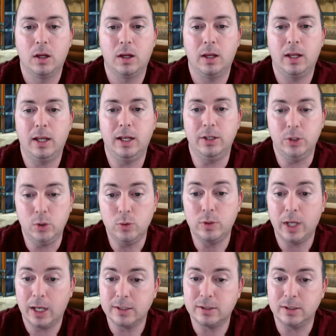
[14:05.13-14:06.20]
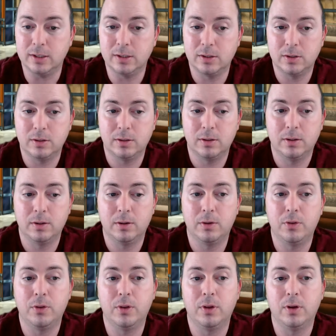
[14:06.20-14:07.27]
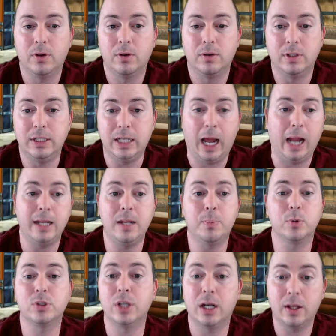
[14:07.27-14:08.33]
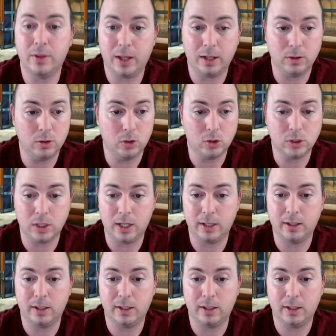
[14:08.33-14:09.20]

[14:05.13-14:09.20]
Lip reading: And you guessed it, 90% of that looks like,